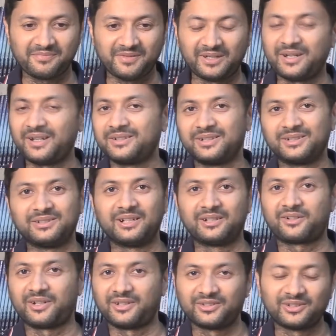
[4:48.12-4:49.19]
And I did that
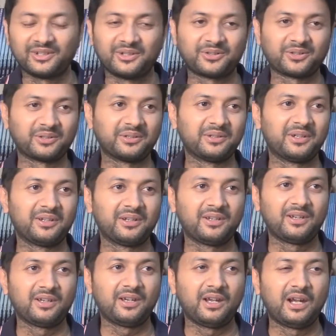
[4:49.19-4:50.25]
translation.
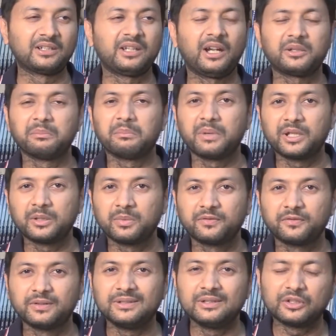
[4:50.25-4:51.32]
And that made me
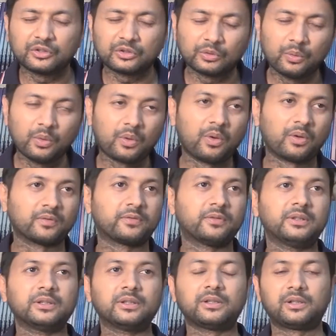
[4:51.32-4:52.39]
feel so
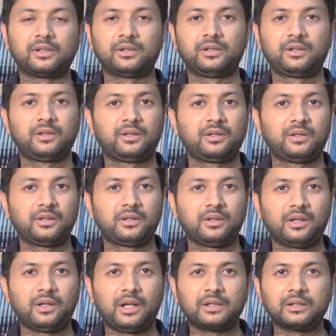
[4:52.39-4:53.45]
confident.
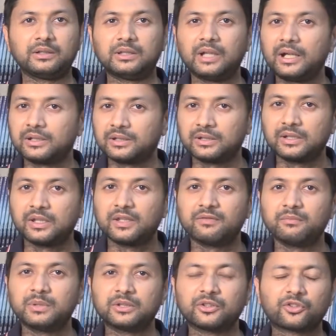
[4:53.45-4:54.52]
And that gave
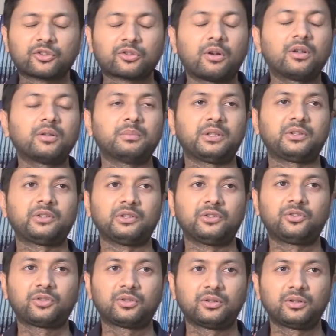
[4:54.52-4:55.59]
me a strong
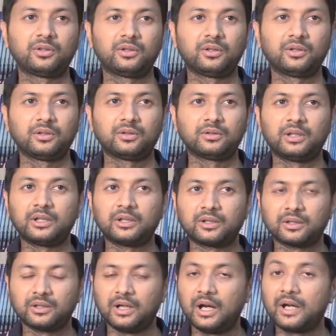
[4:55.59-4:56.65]
message
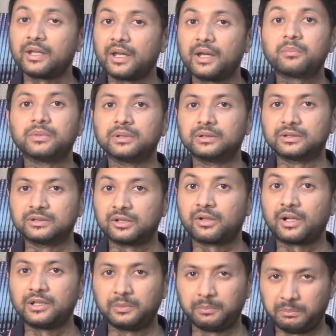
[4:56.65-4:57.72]
that I am in the
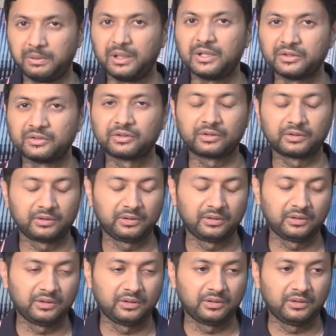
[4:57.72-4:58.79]
right place.
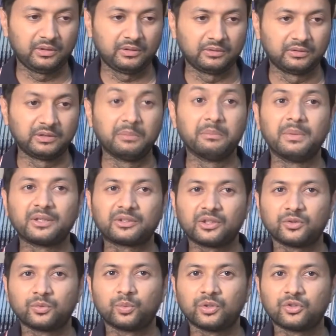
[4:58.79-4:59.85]
The
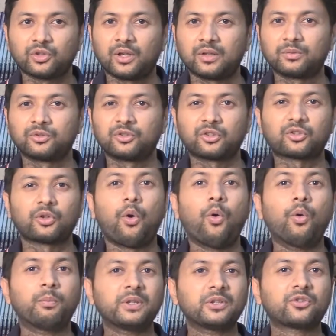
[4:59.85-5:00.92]
message which I was just
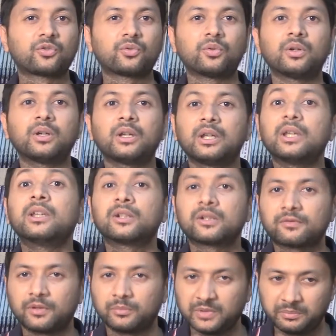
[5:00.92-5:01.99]
hoping to hear
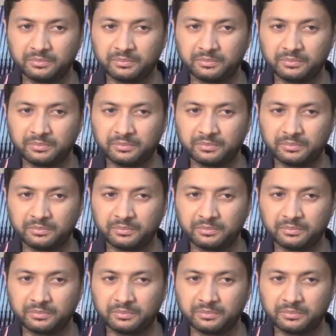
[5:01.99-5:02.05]
from the